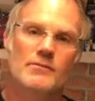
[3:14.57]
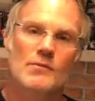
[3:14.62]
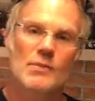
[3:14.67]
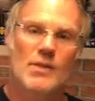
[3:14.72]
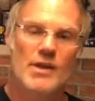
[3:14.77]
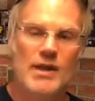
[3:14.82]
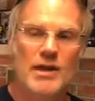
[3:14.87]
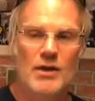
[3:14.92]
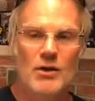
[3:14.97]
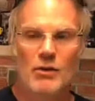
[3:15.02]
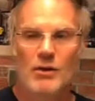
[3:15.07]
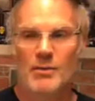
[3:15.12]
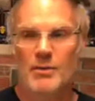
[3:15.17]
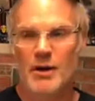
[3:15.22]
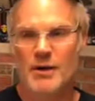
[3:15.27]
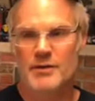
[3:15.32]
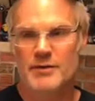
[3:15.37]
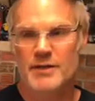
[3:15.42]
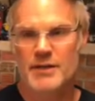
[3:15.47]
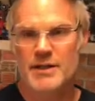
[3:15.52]
they go
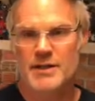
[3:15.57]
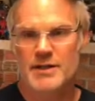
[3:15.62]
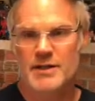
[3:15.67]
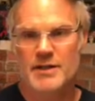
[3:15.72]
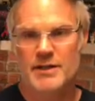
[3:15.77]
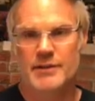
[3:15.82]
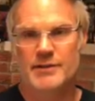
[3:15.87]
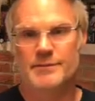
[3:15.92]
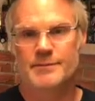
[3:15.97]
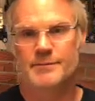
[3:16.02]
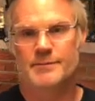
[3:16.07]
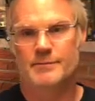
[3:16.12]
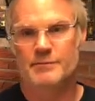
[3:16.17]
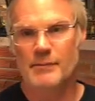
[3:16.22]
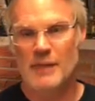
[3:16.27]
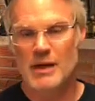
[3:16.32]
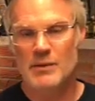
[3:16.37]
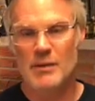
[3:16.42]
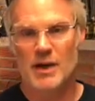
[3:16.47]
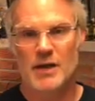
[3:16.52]
about this
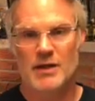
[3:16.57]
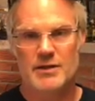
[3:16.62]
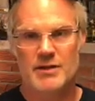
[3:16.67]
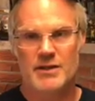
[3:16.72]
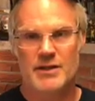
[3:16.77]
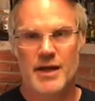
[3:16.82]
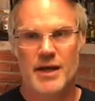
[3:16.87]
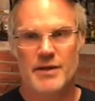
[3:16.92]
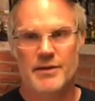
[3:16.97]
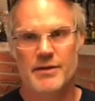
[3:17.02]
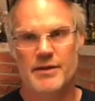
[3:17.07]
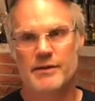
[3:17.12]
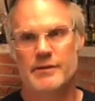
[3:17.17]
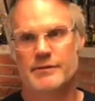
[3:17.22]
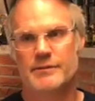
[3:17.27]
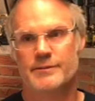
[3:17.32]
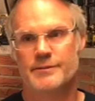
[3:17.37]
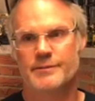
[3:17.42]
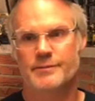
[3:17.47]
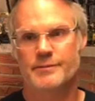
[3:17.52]
meanwhile Seth
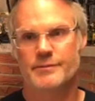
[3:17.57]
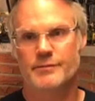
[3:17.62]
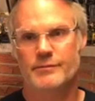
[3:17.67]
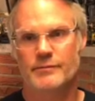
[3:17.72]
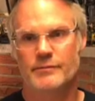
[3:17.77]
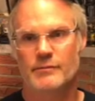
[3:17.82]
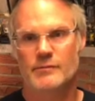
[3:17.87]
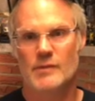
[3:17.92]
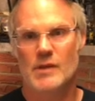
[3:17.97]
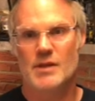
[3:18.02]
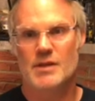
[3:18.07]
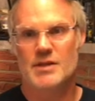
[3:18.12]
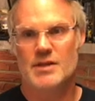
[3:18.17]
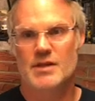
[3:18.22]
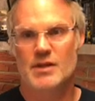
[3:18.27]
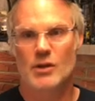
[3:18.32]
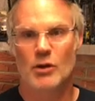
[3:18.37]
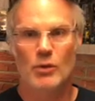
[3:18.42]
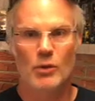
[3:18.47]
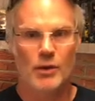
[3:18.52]
is
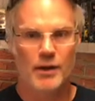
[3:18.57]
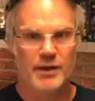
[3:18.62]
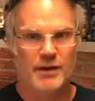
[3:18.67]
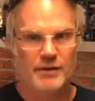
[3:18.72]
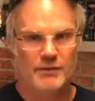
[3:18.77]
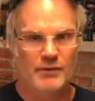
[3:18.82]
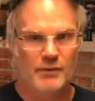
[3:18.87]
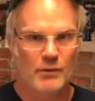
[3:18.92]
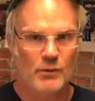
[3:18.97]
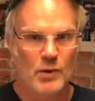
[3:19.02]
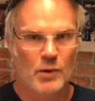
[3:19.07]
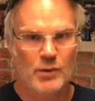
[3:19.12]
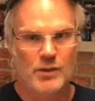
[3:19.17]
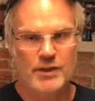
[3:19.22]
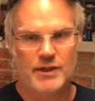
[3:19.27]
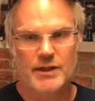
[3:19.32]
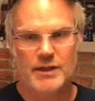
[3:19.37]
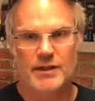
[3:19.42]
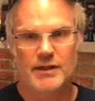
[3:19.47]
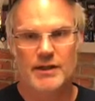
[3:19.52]
still working for
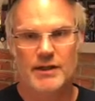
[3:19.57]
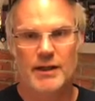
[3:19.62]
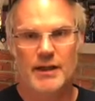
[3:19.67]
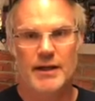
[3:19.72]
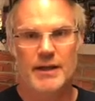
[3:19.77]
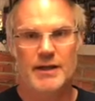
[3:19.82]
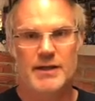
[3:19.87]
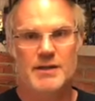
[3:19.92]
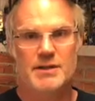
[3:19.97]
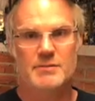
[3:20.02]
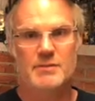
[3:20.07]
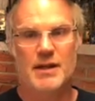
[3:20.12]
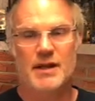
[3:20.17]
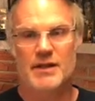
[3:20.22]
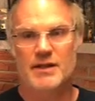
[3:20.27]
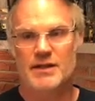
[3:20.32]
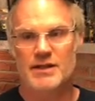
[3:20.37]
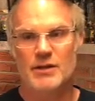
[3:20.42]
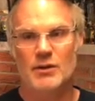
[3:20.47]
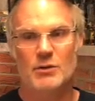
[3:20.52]
Ronodin and he's made a
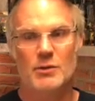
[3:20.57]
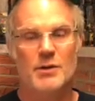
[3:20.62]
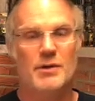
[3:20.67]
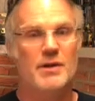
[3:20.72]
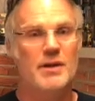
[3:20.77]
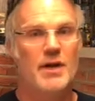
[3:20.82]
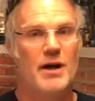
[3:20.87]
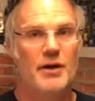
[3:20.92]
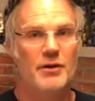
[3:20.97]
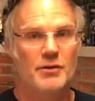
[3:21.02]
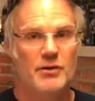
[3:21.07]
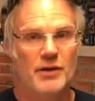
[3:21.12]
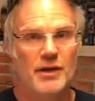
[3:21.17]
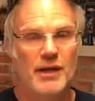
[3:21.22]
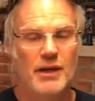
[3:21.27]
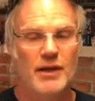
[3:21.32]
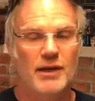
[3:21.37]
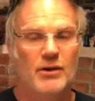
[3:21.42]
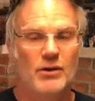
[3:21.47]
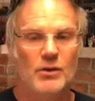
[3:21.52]
deal with the
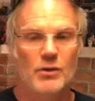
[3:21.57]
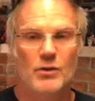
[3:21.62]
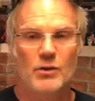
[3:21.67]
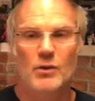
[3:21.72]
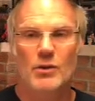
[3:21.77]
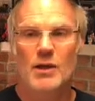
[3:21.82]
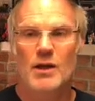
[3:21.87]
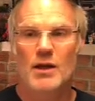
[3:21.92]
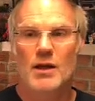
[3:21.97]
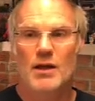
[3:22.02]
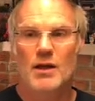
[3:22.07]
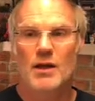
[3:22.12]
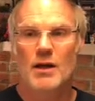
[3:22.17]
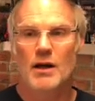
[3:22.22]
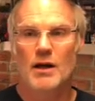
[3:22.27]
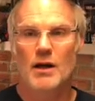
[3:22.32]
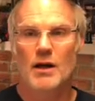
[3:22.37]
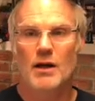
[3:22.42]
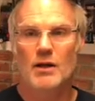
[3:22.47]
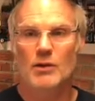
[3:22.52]
Underking who
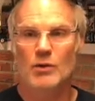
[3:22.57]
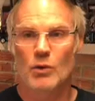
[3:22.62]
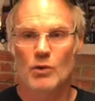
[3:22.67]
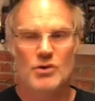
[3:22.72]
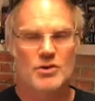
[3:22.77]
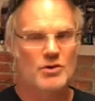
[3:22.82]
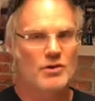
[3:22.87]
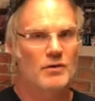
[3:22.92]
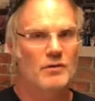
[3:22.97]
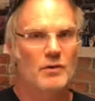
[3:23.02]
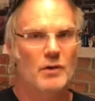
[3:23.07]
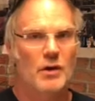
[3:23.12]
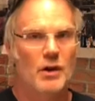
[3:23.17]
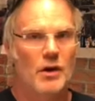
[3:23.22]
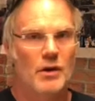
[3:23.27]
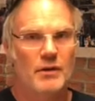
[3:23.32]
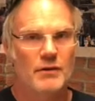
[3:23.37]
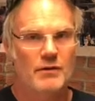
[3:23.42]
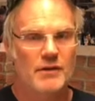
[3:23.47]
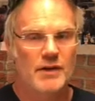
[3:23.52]
uh, lords over
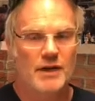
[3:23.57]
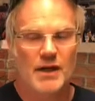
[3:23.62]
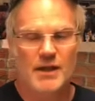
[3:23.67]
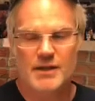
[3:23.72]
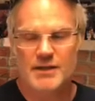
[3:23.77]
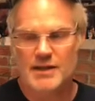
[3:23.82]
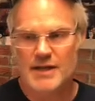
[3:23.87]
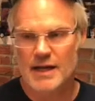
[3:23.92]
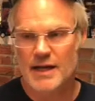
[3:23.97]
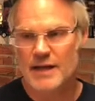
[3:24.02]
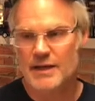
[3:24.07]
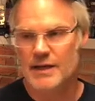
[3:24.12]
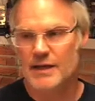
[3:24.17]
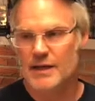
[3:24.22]
all of the undead,